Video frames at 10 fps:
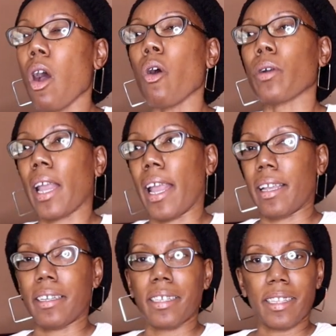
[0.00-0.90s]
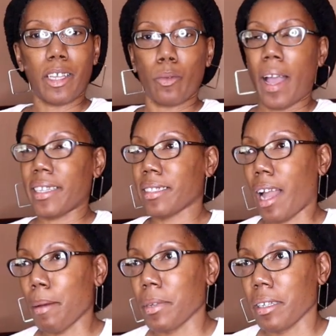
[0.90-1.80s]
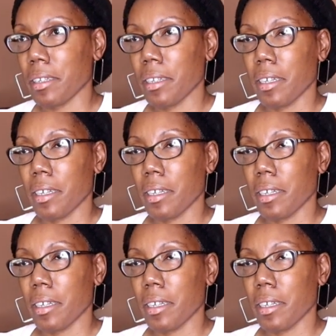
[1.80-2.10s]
Oh, okay. That's why he stopped it.